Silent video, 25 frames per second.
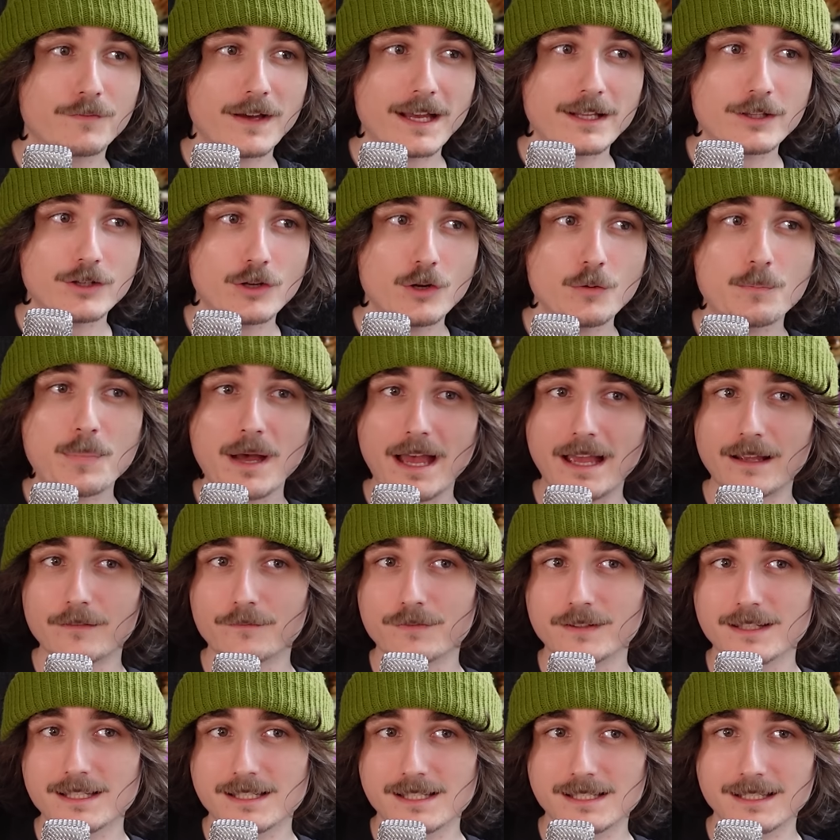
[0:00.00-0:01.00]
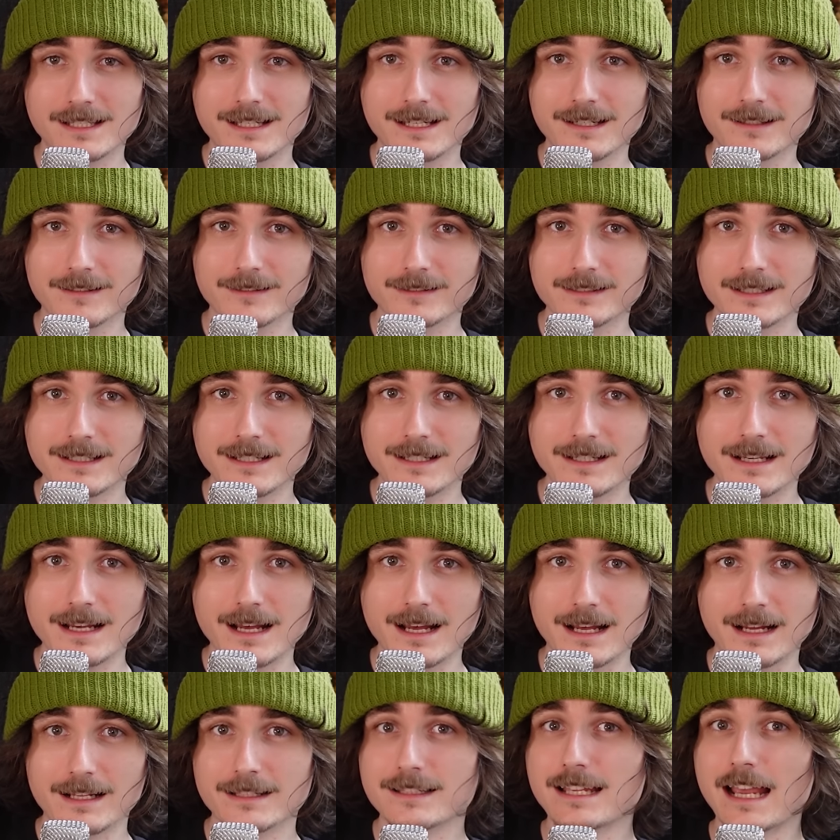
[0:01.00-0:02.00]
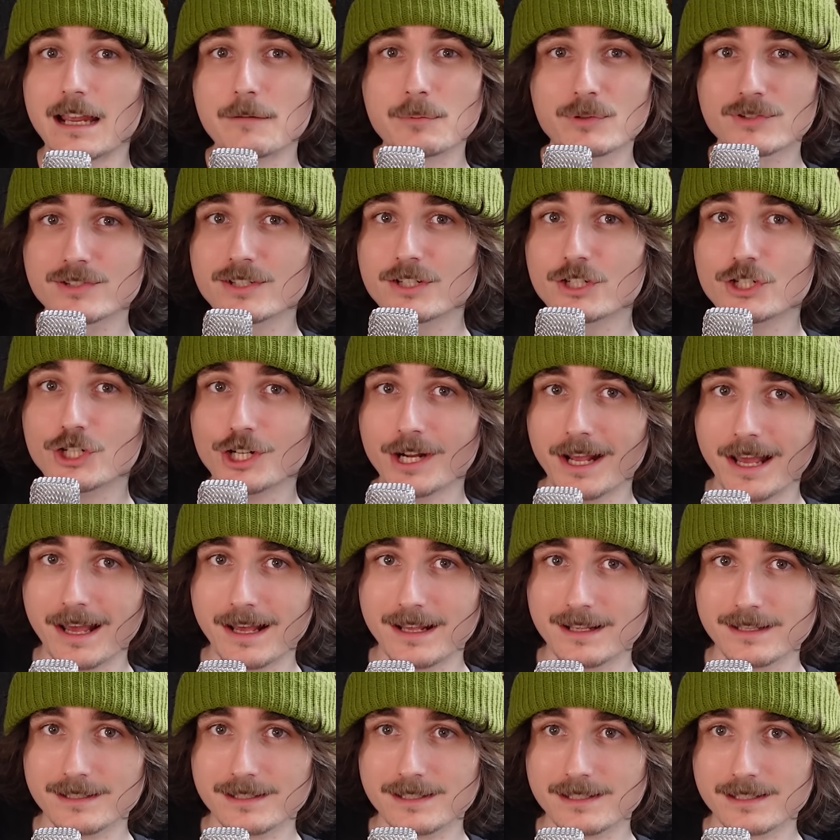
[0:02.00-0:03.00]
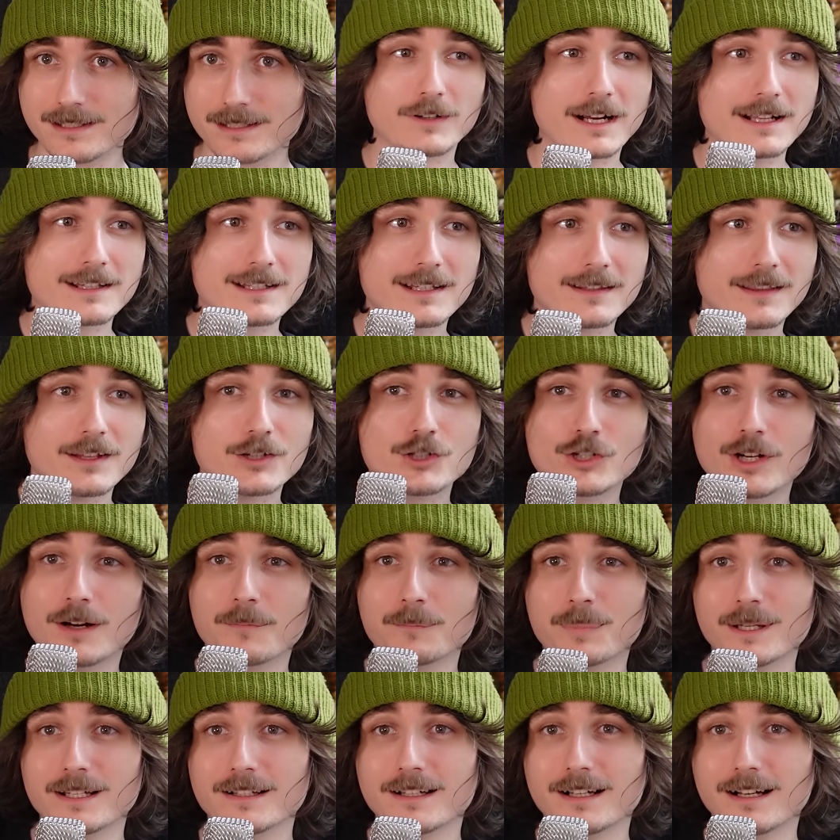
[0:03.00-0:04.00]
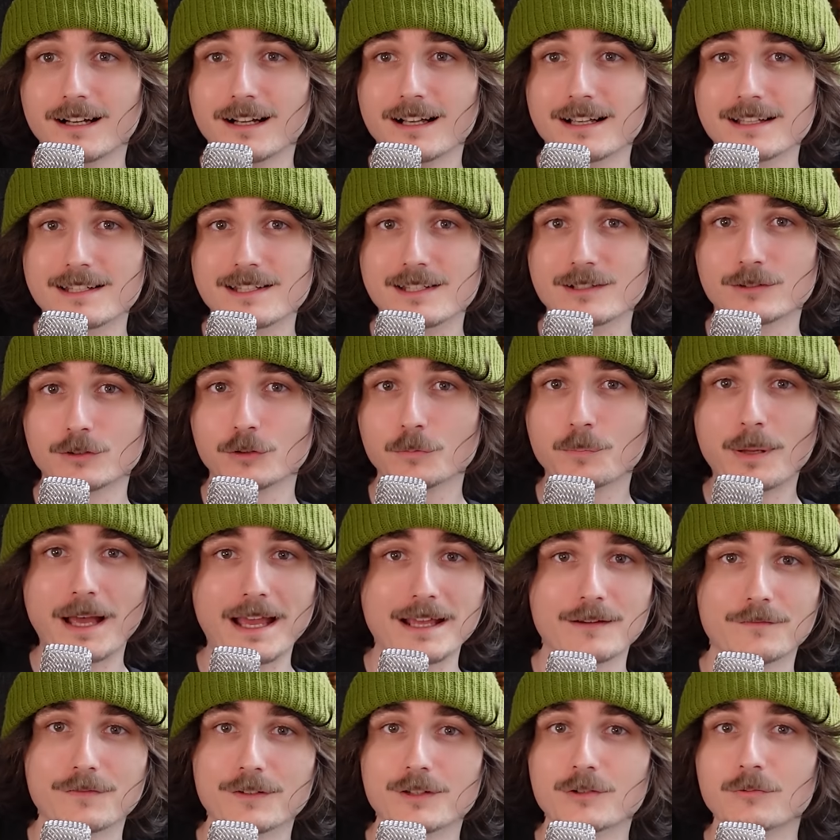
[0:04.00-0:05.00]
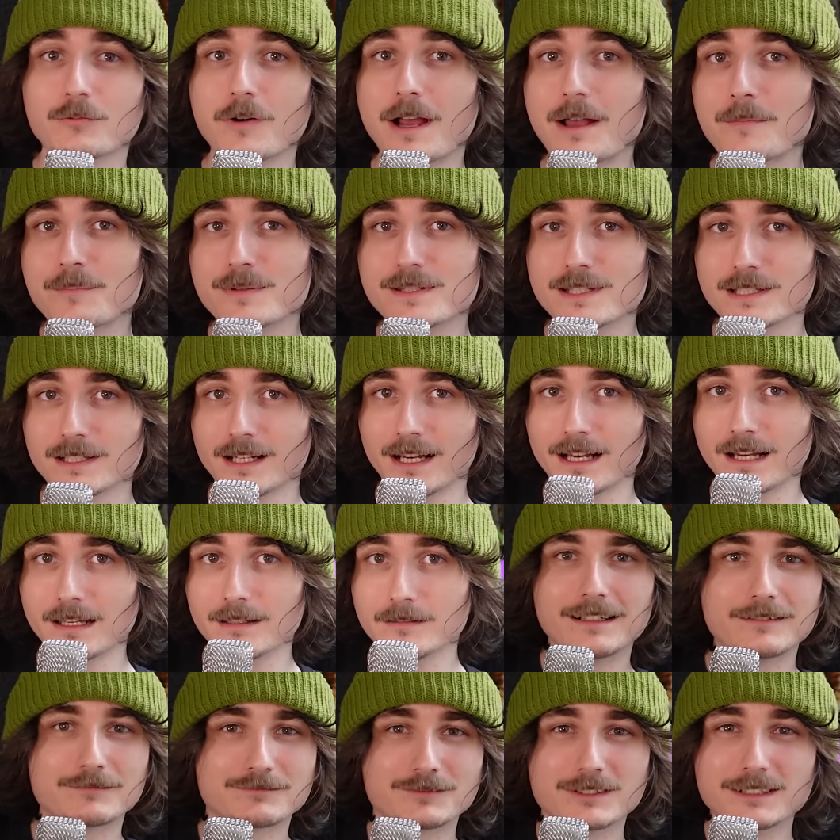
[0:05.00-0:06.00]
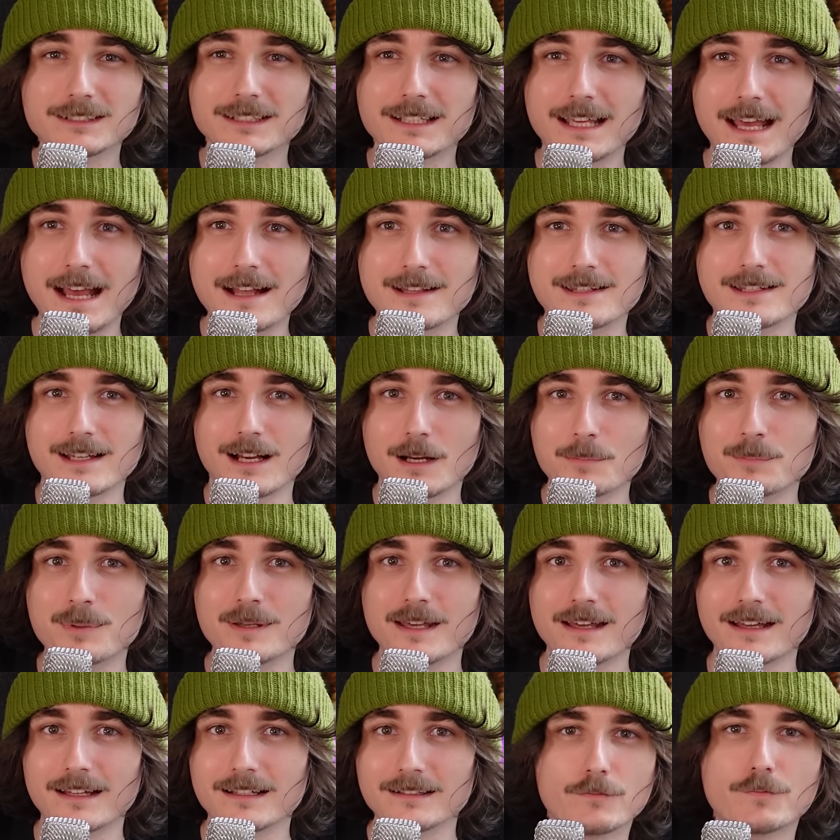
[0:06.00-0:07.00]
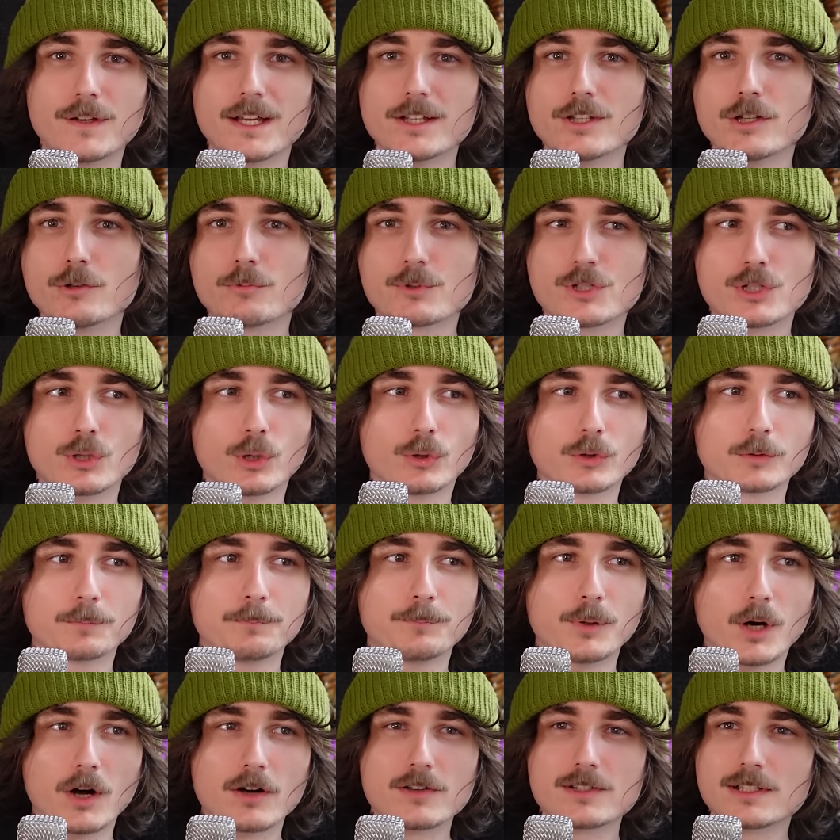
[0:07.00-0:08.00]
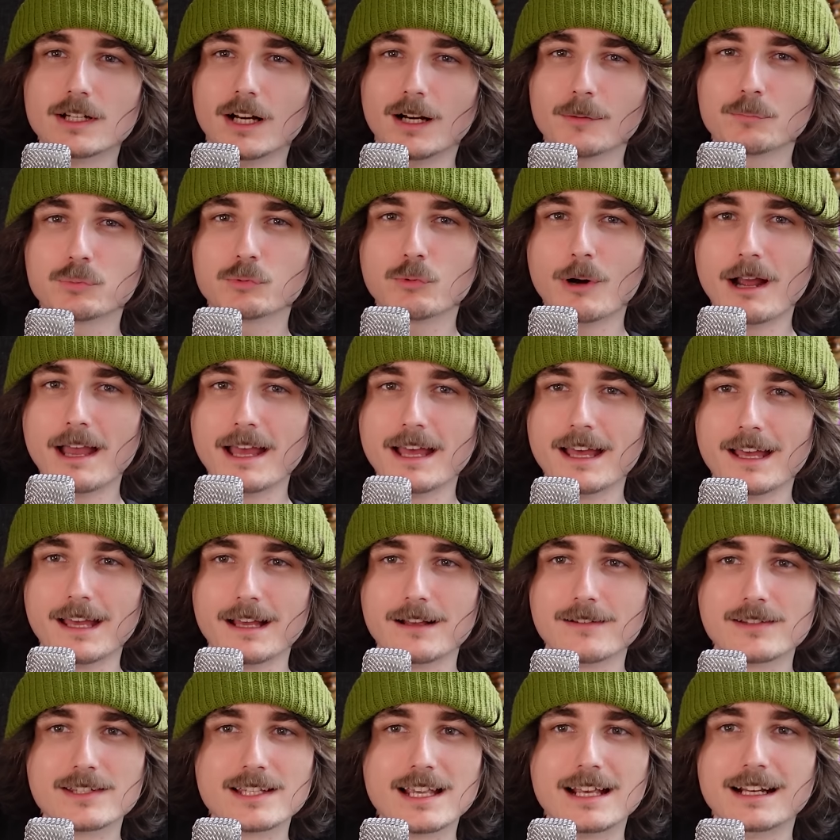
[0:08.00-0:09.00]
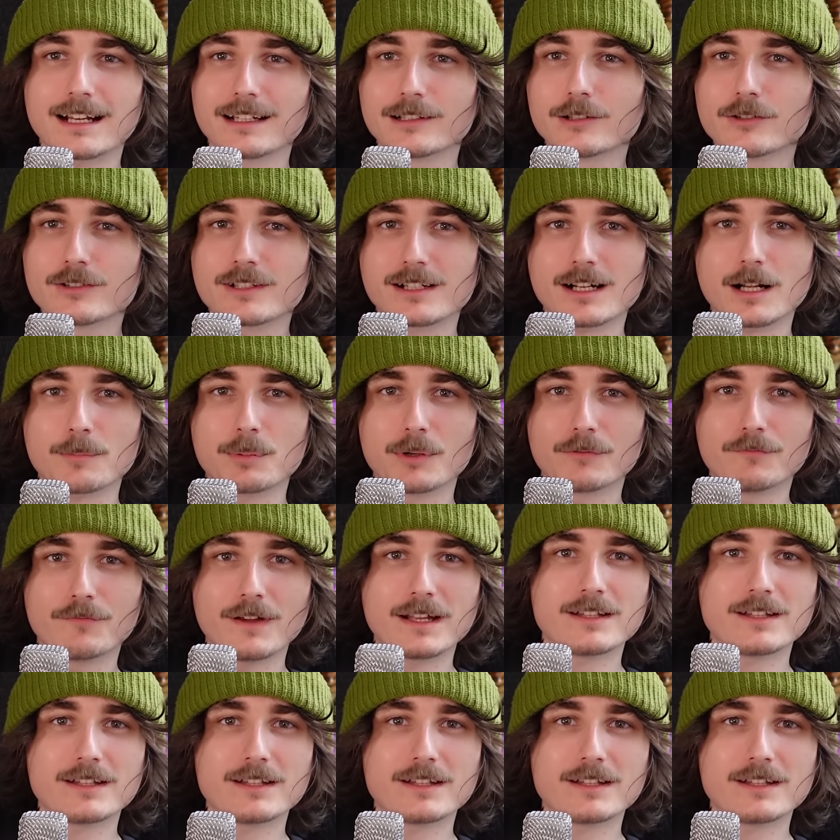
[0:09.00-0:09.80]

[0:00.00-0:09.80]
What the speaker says: the venue, paying for the security, tables and chairs, renting the jumping castle, paying for the website. It really adds up here. The venue was called Box Hub Warehouse, and I looked it up on